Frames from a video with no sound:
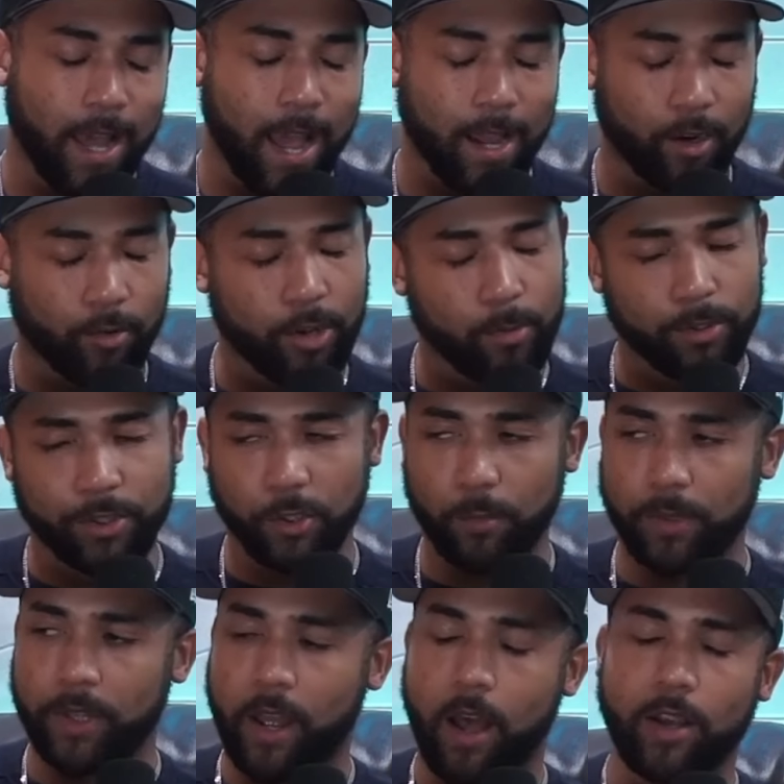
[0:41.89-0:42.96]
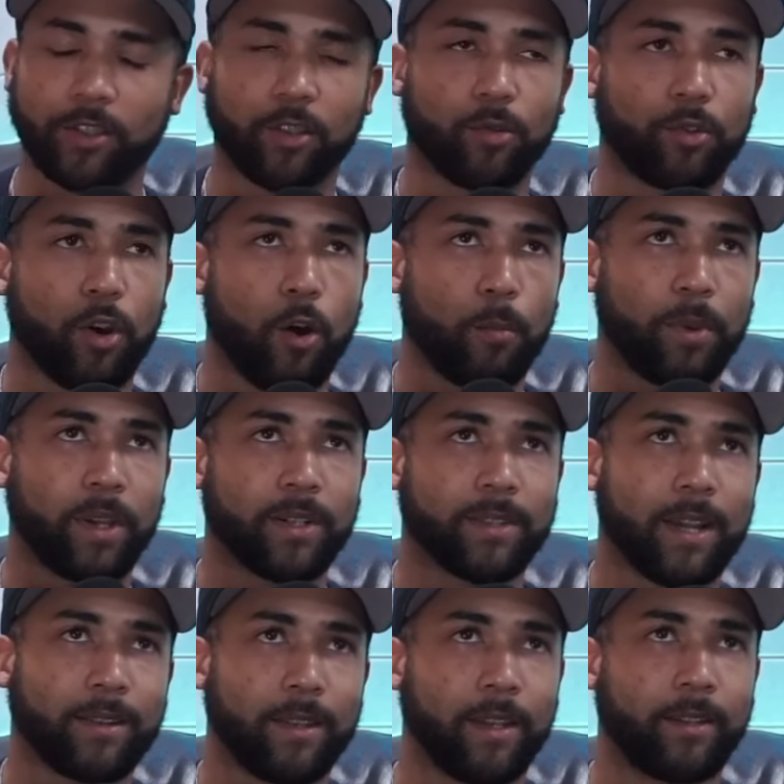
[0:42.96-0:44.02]
I agree with you but then I also don't
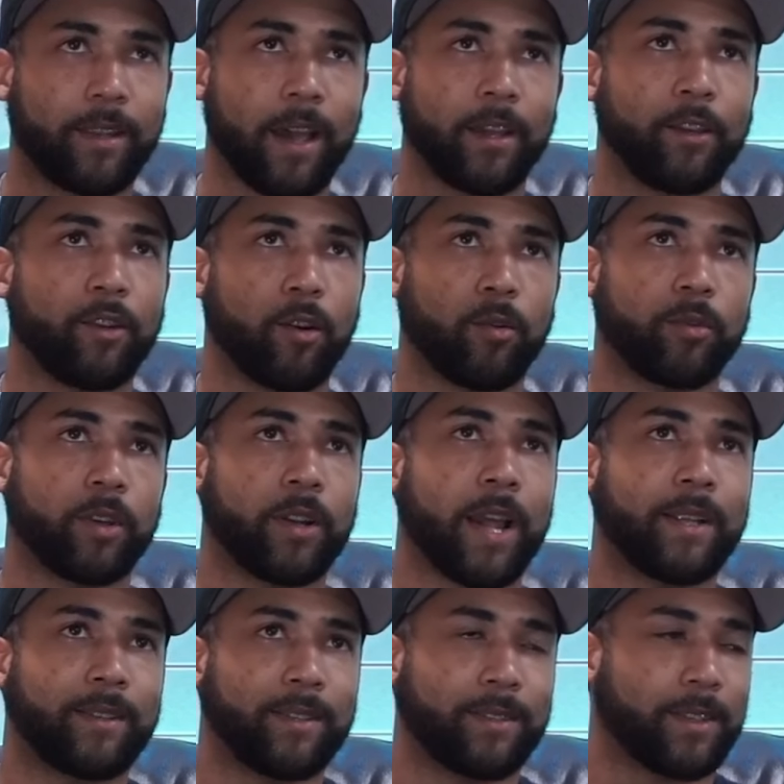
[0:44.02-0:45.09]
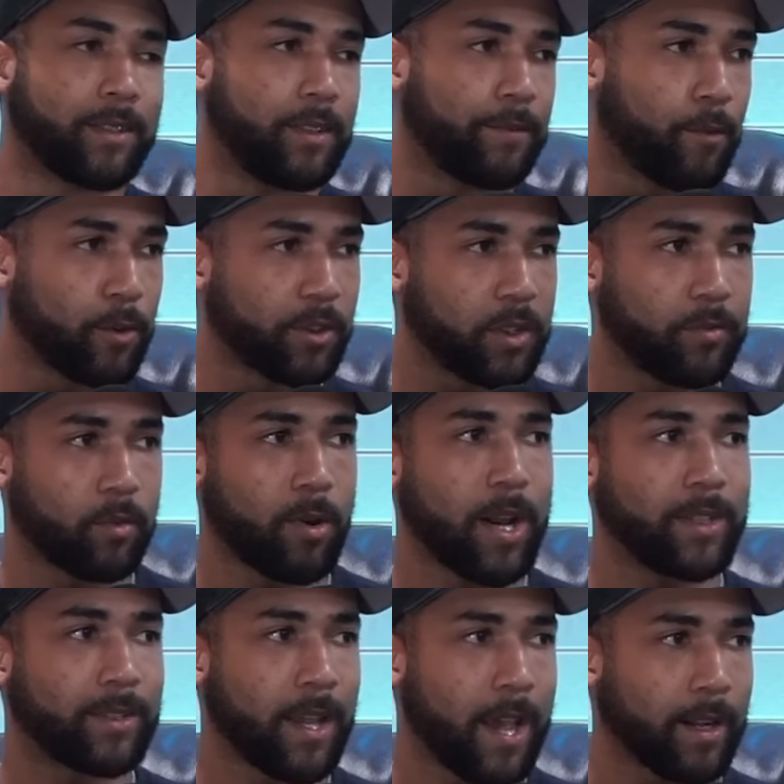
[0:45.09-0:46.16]
because I think that you know the 1964 Civil
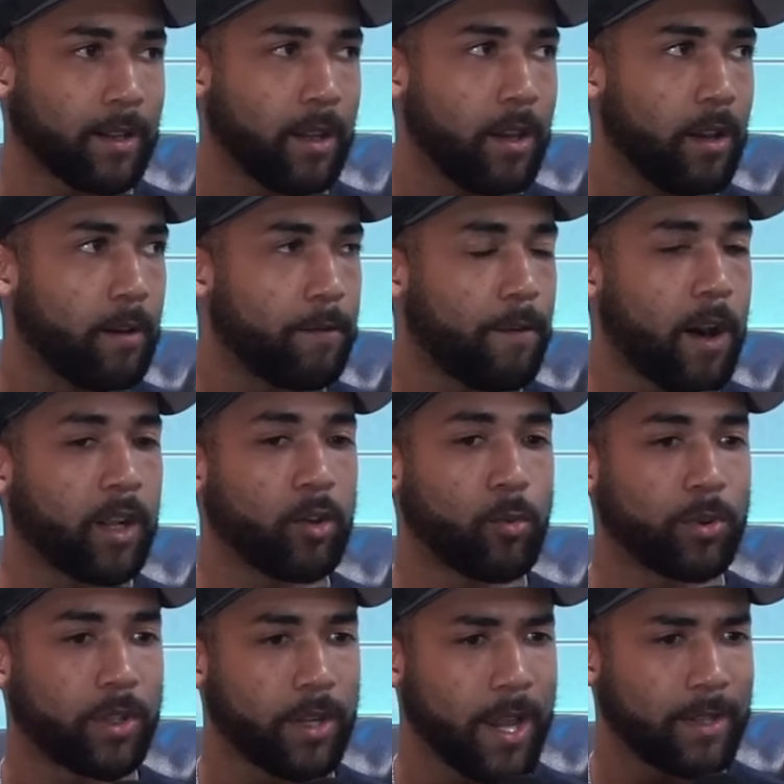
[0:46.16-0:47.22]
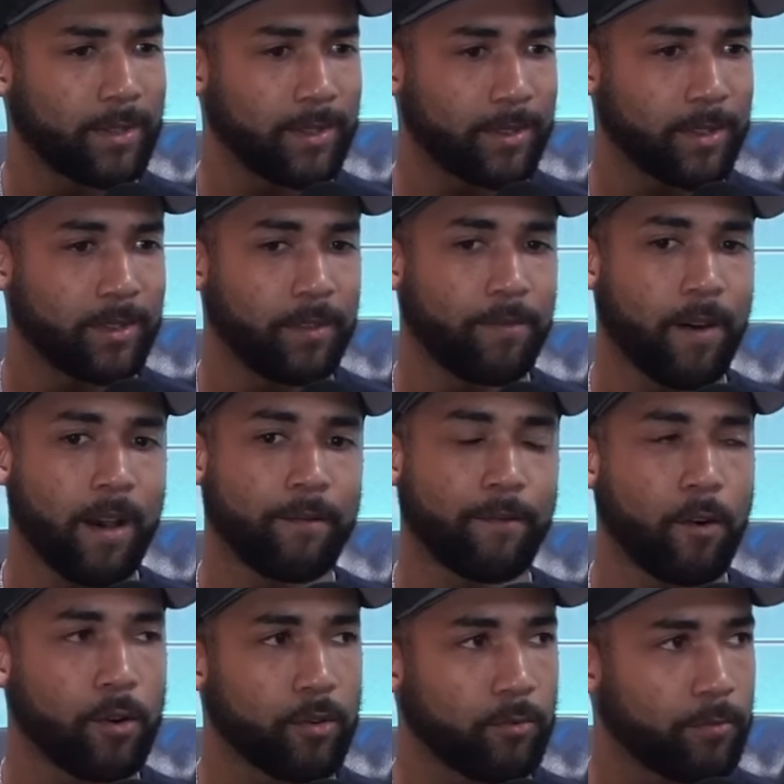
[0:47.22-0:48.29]
Rights Act, following with the 1965
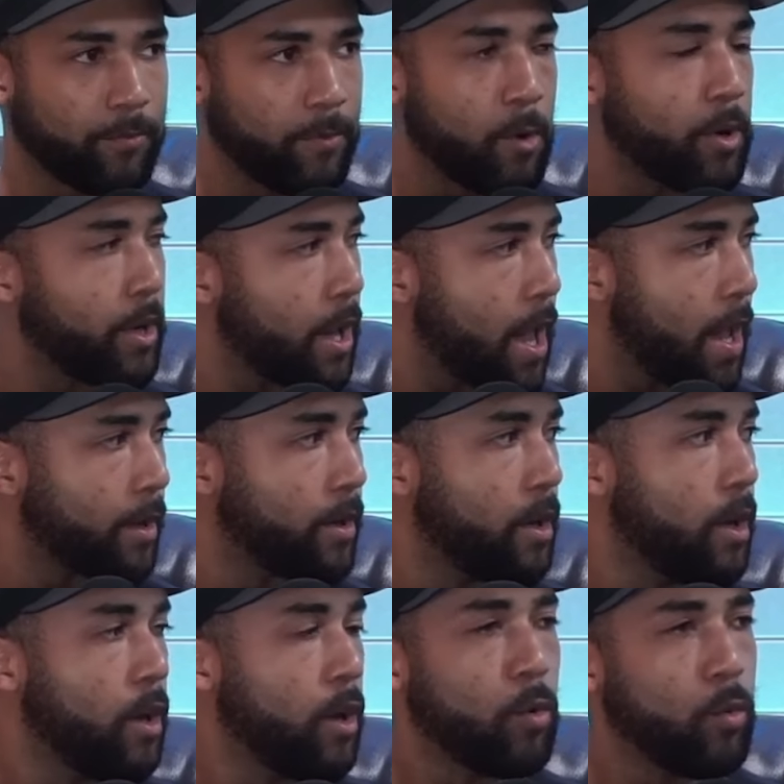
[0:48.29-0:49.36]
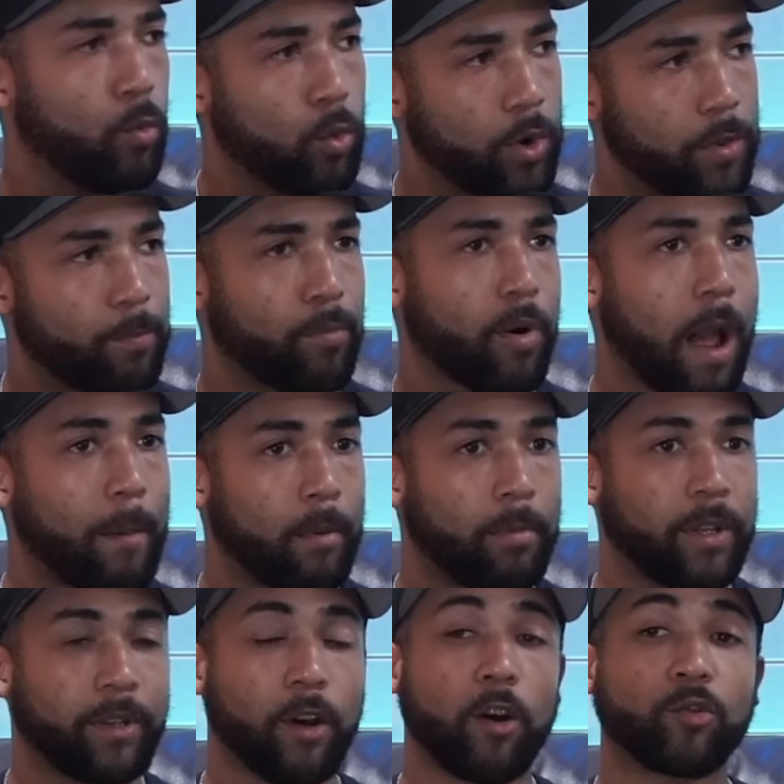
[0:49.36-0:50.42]
Voting Voting Act, were the
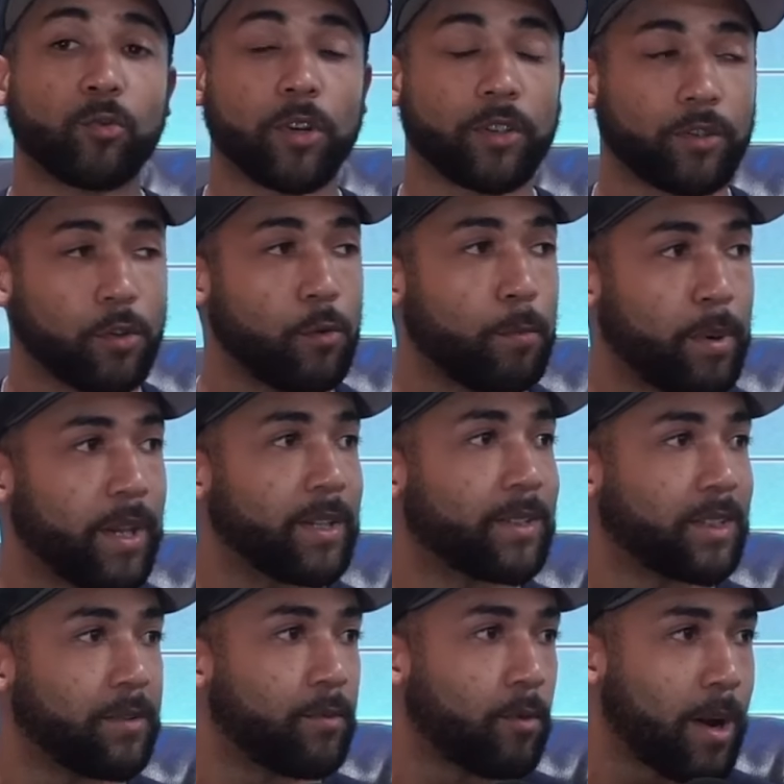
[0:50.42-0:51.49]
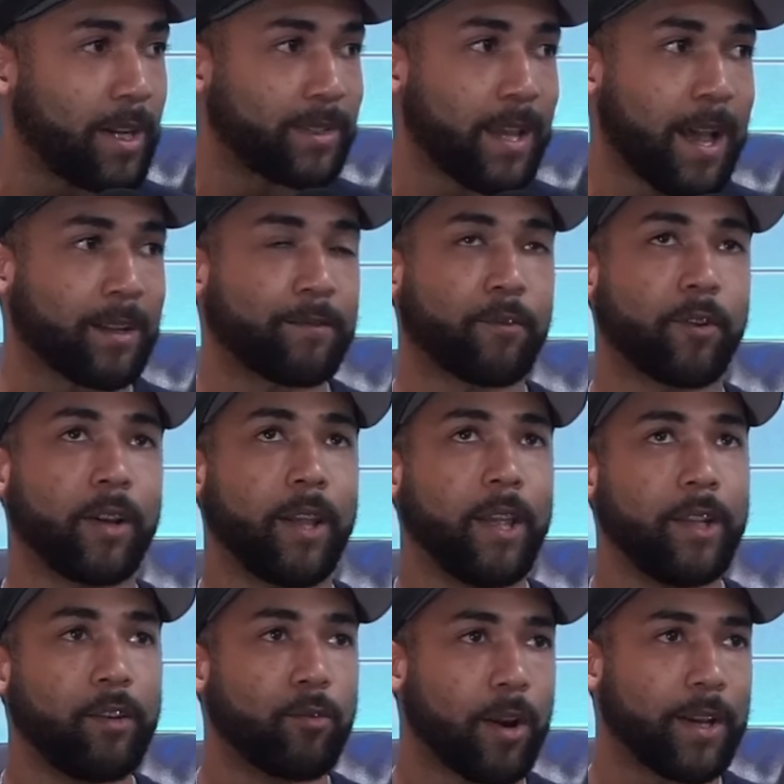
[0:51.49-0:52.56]
probably those were the two biggest civil rights acts for
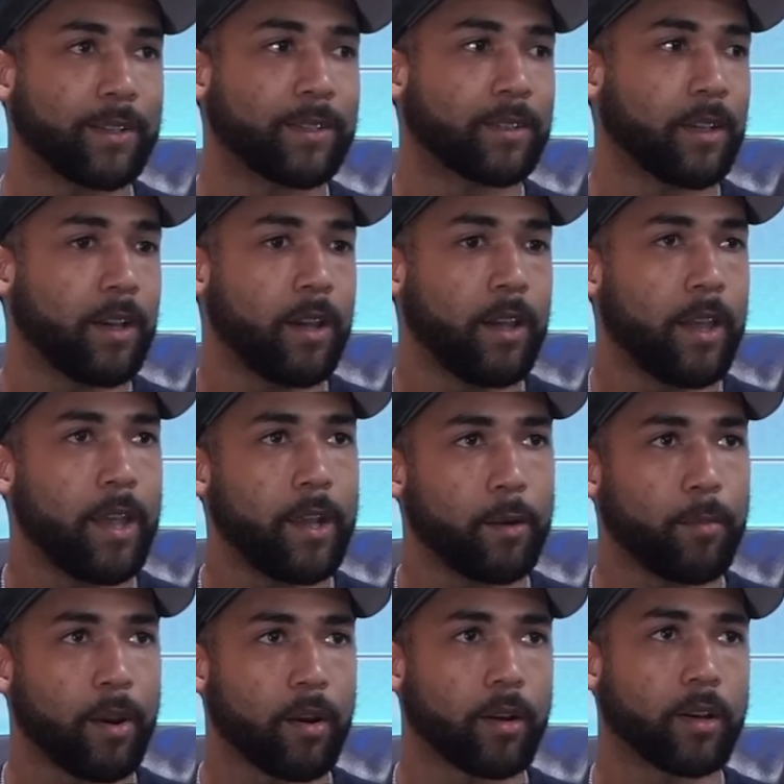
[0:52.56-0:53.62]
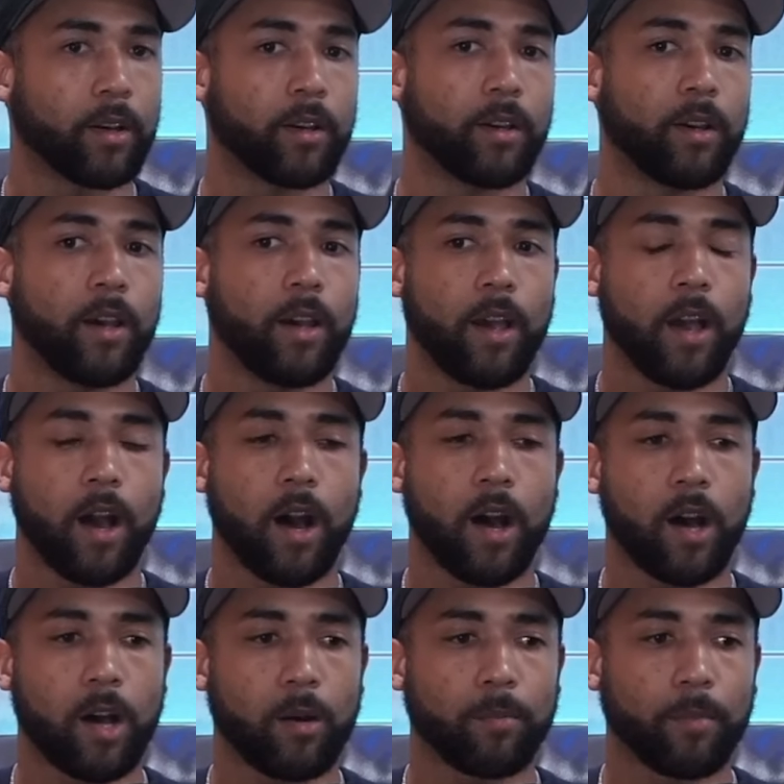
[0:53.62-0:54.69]
any race in America,
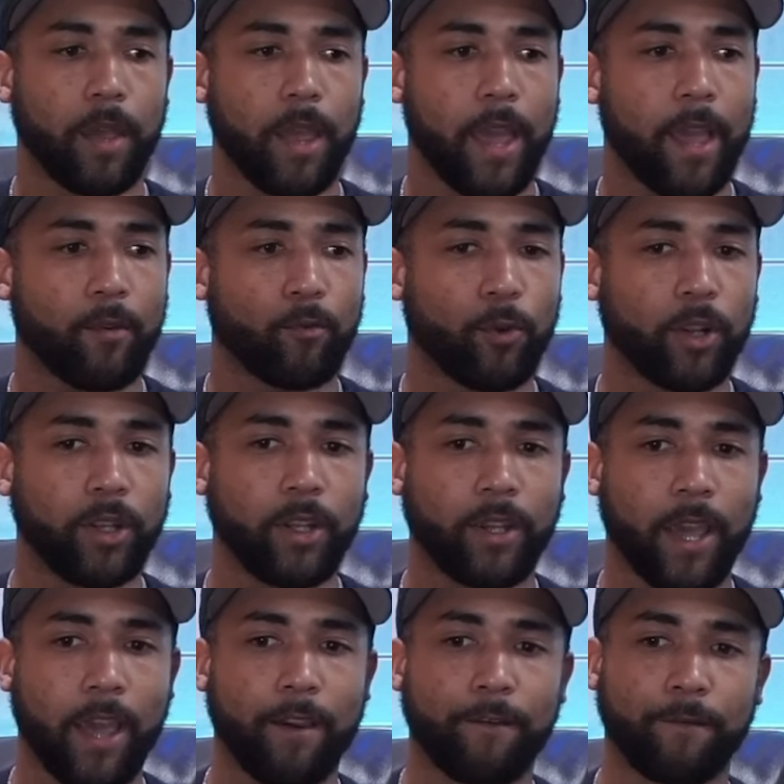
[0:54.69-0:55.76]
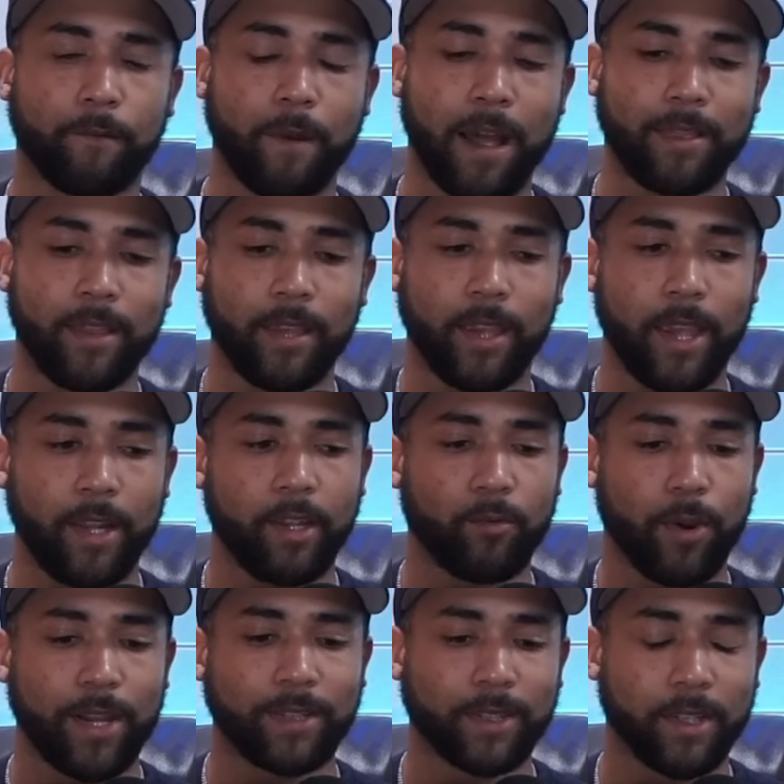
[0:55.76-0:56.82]
um, and really gave I think any
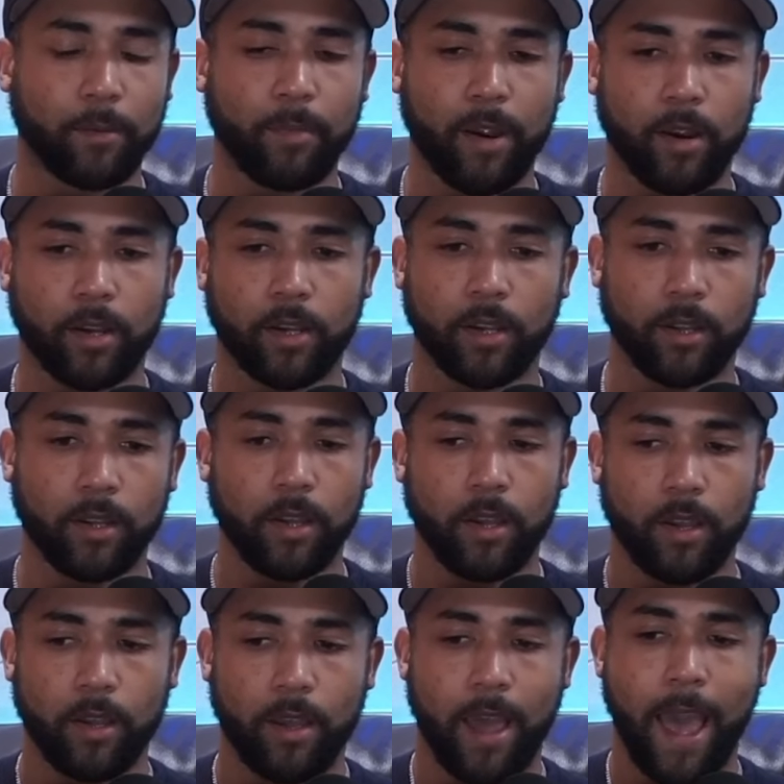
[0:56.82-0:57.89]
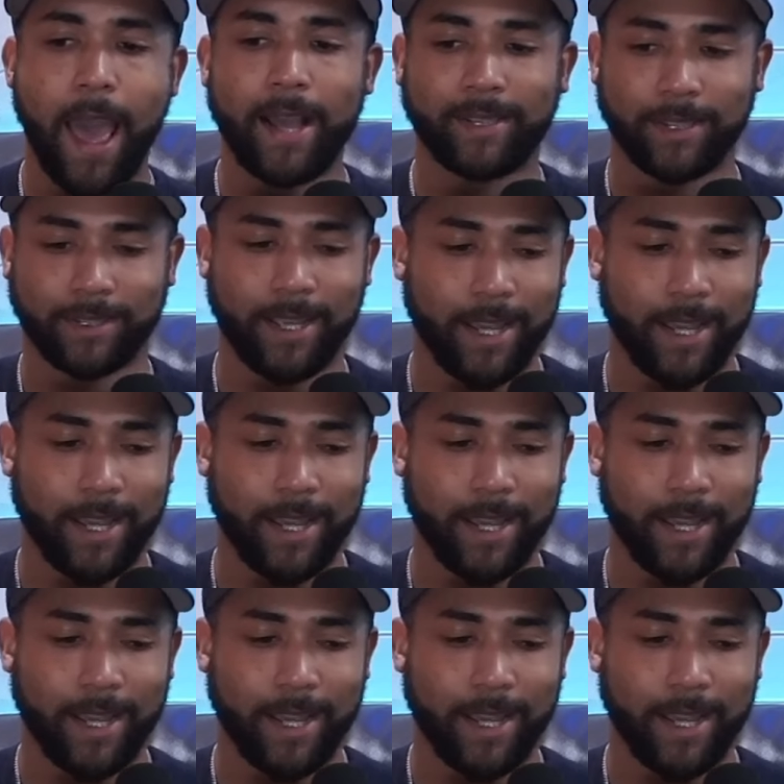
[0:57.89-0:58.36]
race in America access.